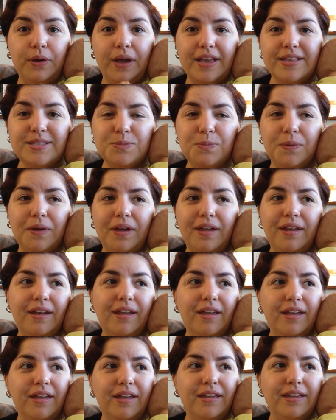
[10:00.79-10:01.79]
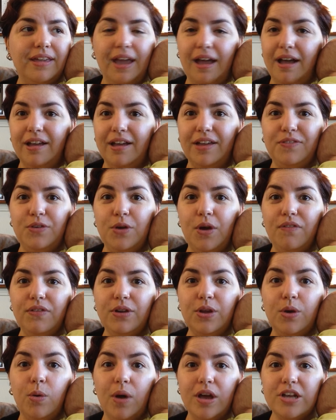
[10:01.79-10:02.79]
guys. But yeah, if you have
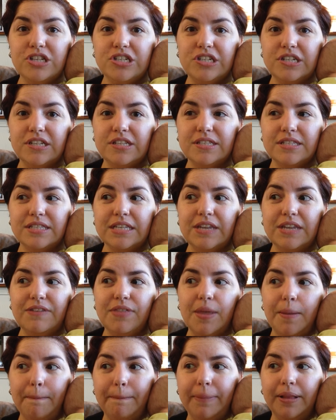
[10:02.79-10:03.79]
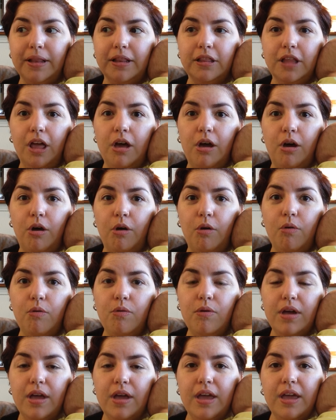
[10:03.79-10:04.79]
any questions, leave them
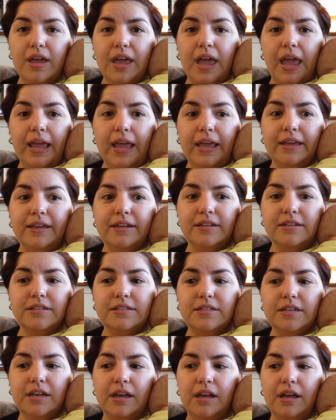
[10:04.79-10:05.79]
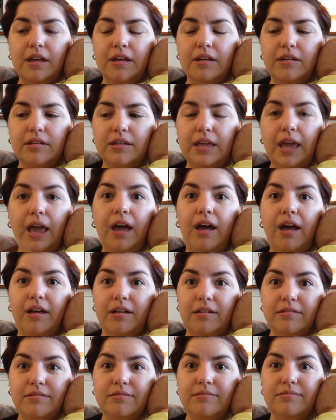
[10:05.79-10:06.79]
below. And yeah,
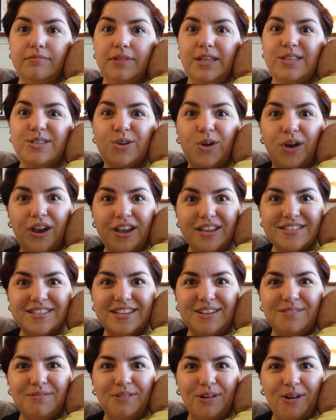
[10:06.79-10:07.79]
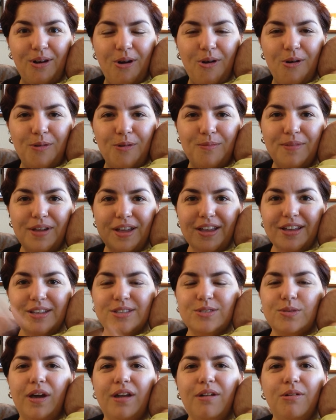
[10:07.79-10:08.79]
it's crazy. We're home.
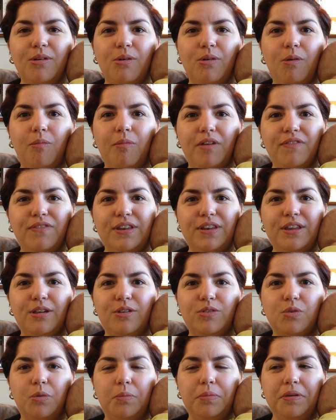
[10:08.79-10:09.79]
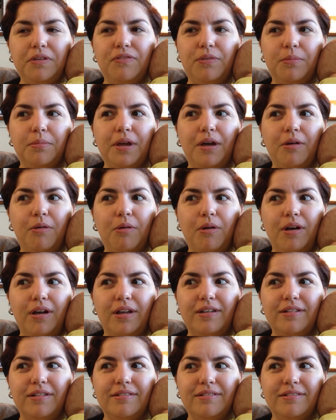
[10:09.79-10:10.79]
So I don't know what my videos will be from now
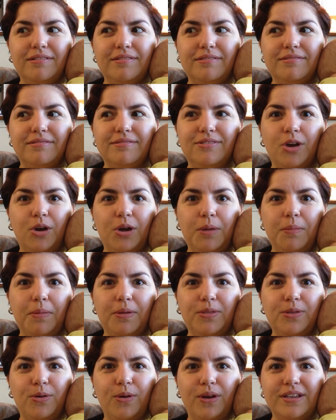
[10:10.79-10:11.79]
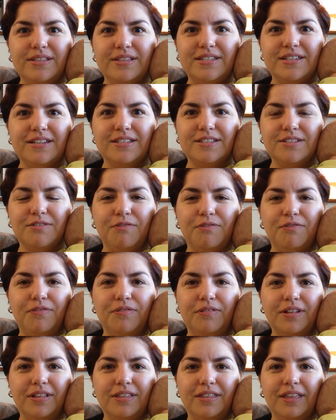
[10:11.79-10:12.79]
on. Talking about the craziness of
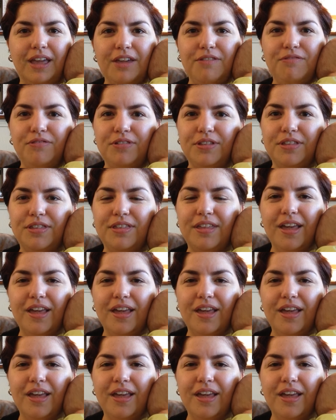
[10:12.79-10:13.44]
life with